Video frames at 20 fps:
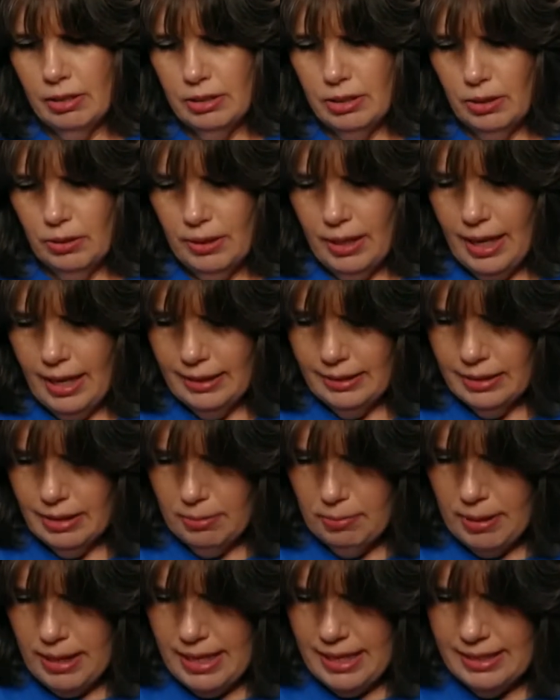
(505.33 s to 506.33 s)
So that's
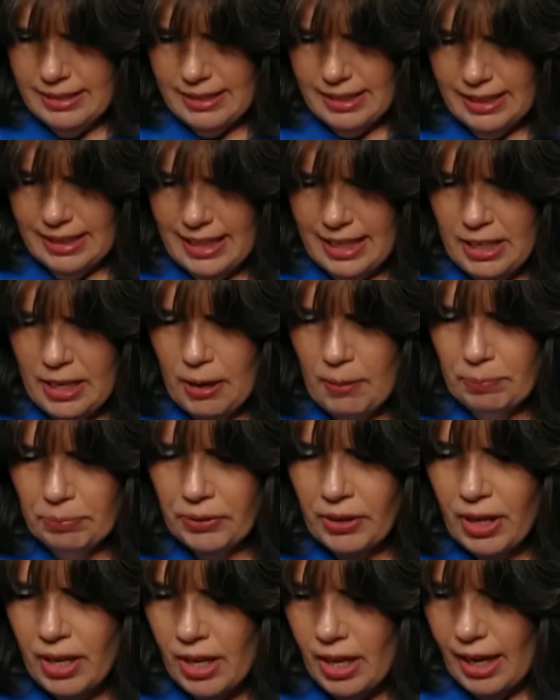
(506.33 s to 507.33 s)
amazing. And
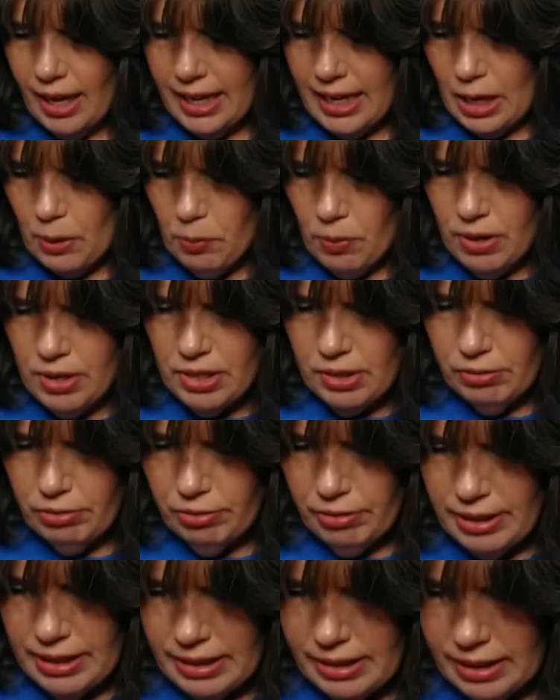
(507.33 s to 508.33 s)
um, and I wanted
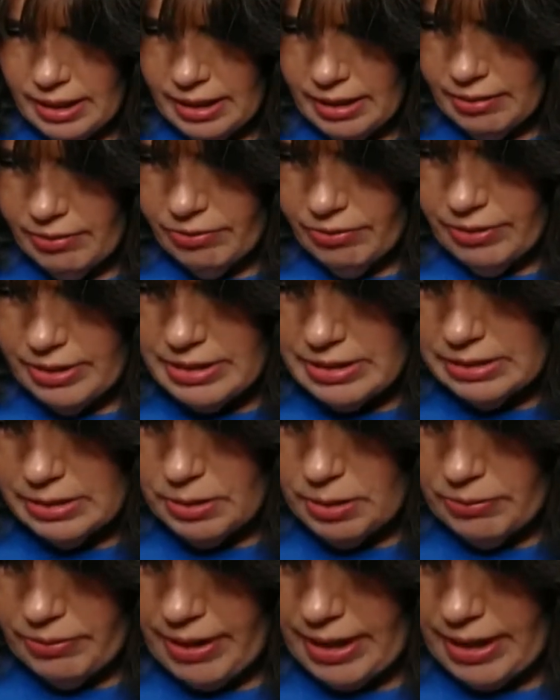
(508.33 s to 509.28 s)
to read this little.